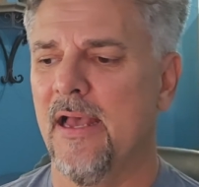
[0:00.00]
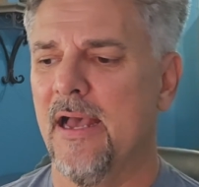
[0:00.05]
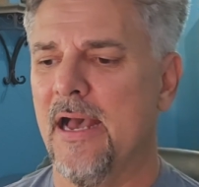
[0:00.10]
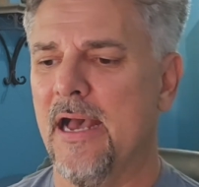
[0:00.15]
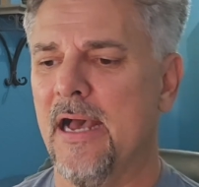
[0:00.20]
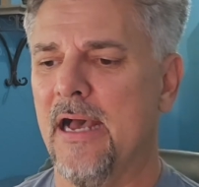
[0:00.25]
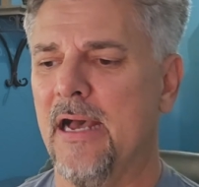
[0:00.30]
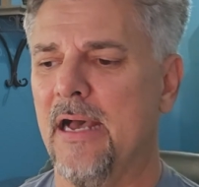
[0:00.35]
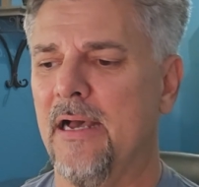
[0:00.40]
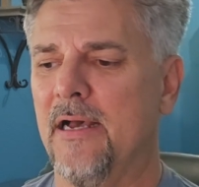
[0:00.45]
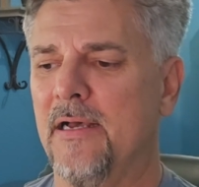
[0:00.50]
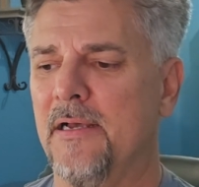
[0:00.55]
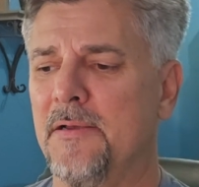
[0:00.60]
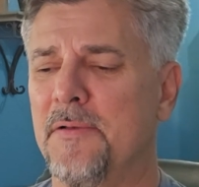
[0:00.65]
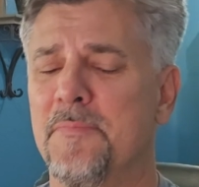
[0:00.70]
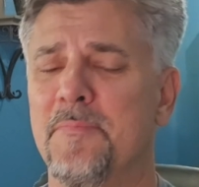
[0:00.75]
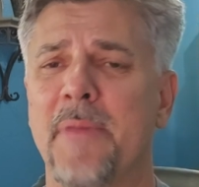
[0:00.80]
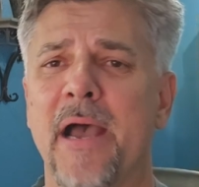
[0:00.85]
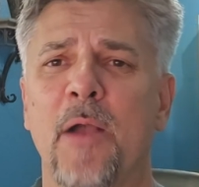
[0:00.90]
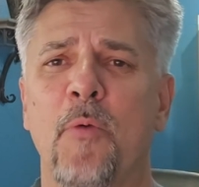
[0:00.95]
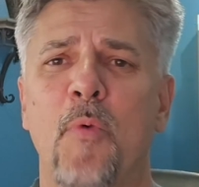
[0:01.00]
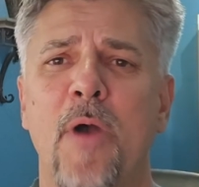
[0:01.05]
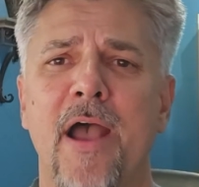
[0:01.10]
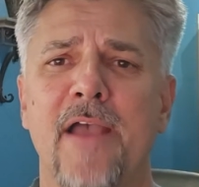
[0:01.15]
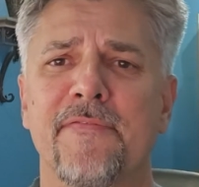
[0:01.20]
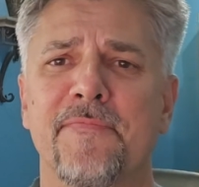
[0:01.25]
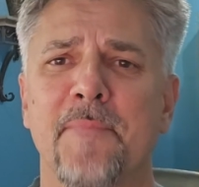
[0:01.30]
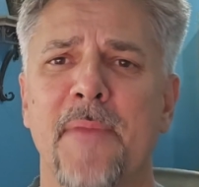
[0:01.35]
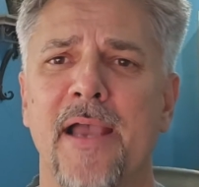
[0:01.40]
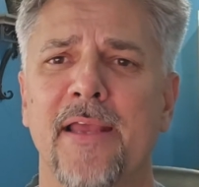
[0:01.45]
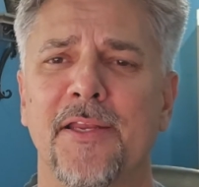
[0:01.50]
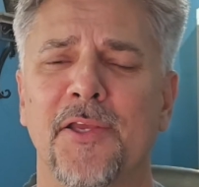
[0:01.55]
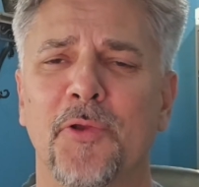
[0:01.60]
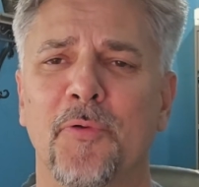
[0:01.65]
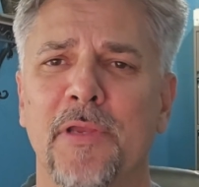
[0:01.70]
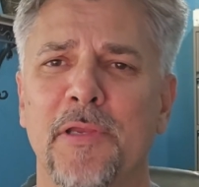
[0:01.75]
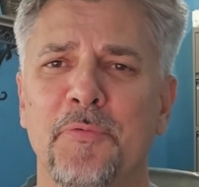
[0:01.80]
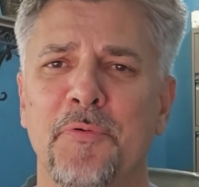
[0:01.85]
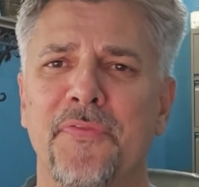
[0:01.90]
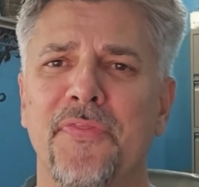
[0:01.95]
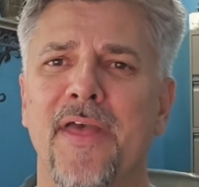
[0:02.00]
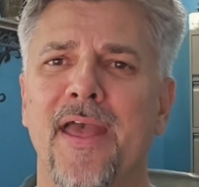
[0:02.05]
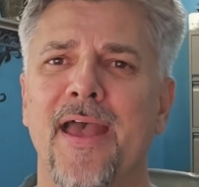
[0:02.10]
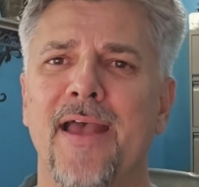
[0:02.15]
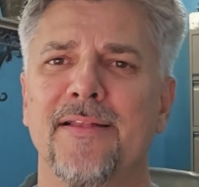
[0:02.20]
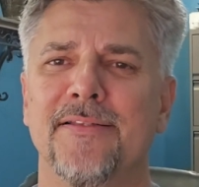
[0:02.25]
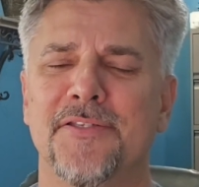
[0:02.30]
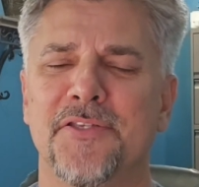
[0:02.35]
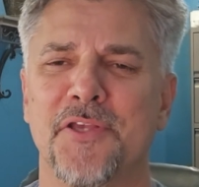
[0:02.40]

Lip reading: My wife might agree with that.